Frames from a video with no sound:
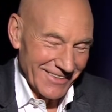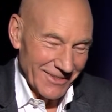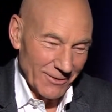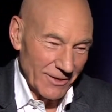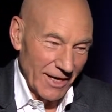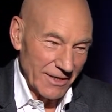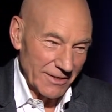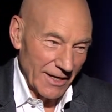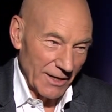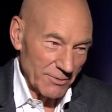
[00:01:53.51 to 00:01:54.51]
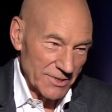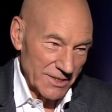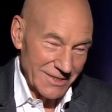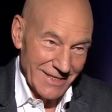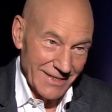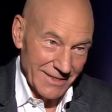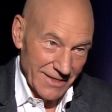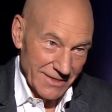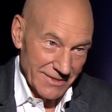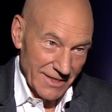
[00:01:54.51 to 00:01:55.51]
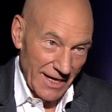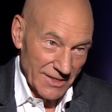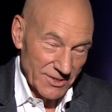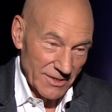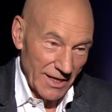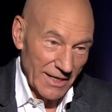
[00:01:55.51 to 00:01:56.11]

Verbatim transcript: No, I was a dedicated actor.